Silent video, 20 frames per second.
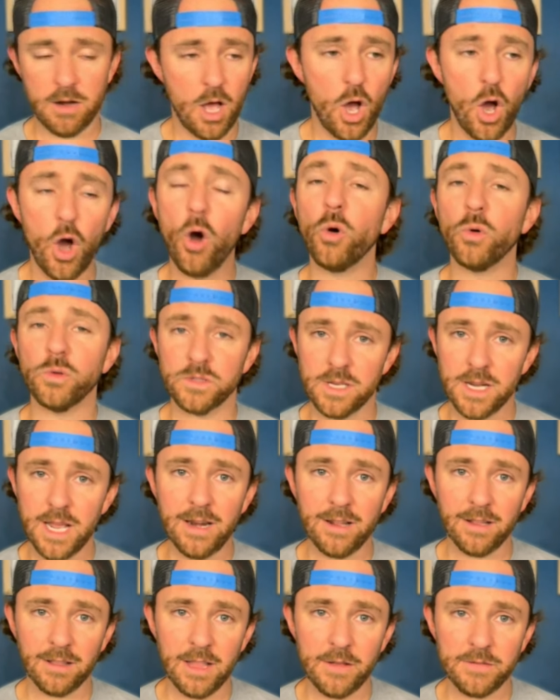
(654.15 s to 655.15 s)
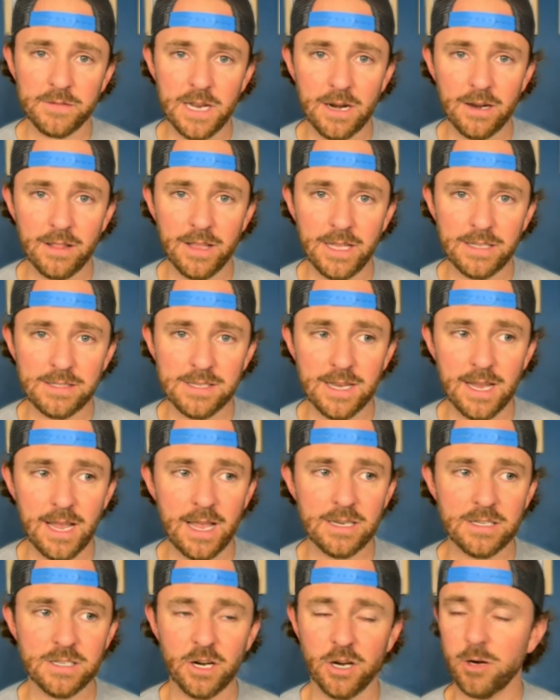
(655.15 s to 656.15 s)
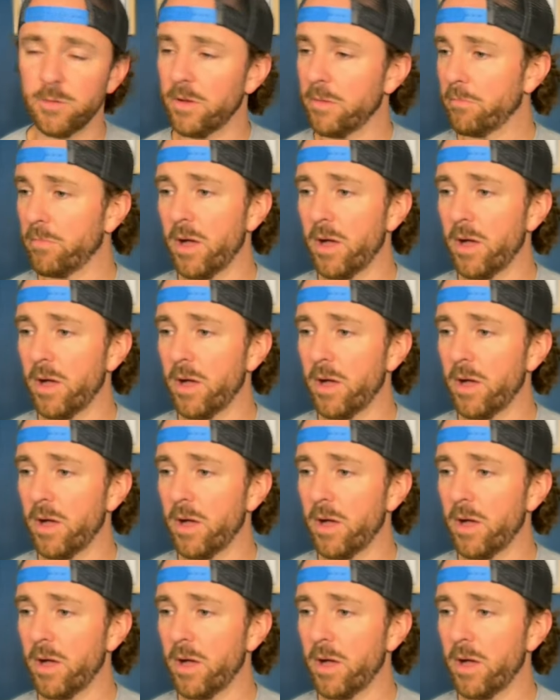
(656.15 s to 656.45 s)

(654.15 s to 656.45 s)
hosed getting left out of the NCAA tournament.